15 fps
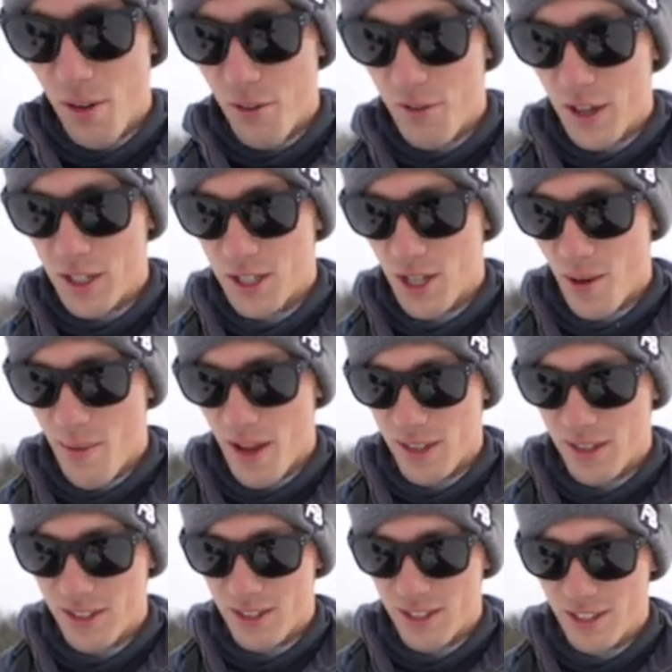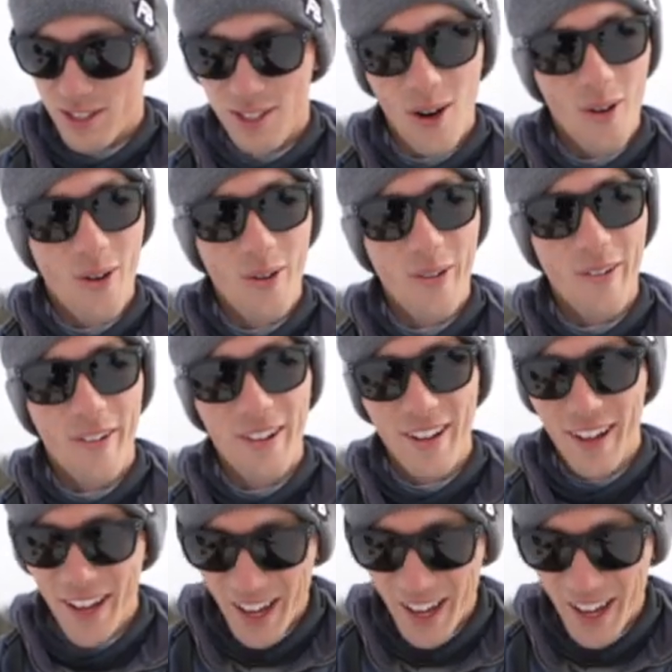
little fish though, man. So cool.